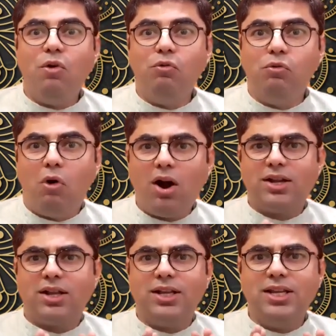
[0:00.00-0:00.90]
what
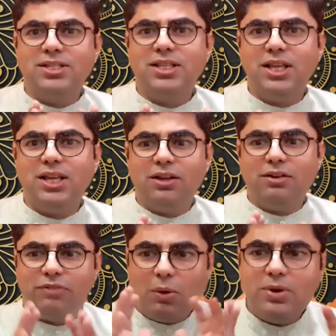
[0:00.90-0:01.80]
is the
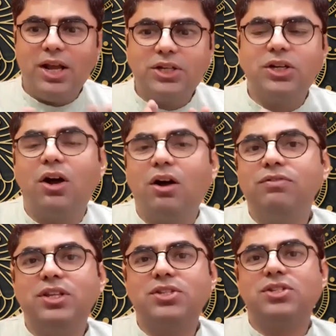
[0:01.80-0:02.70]
foundation of
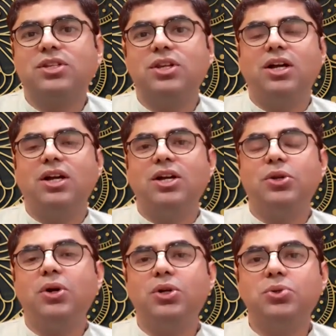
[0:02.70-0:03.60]
this
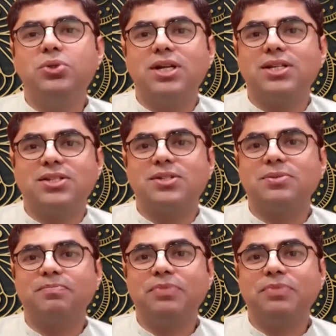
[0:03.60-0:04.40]
Yoga Sutras.